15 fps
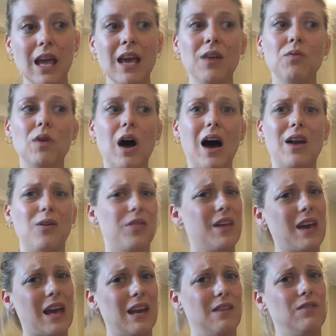And I don't
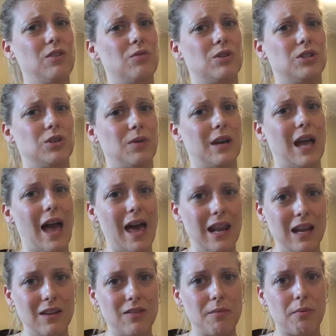think any of you are doing
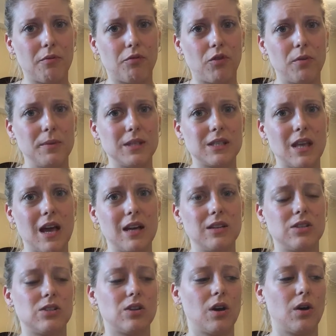any of the performance
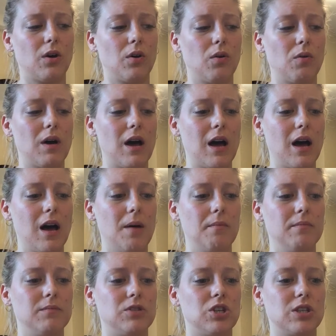lines, so
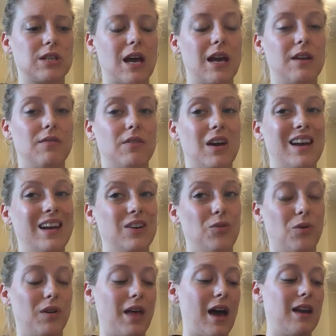just kind of
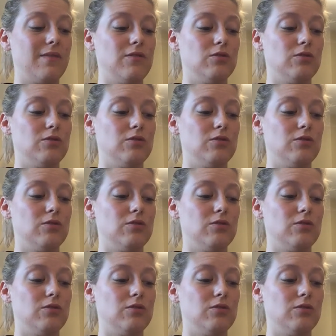ignore that.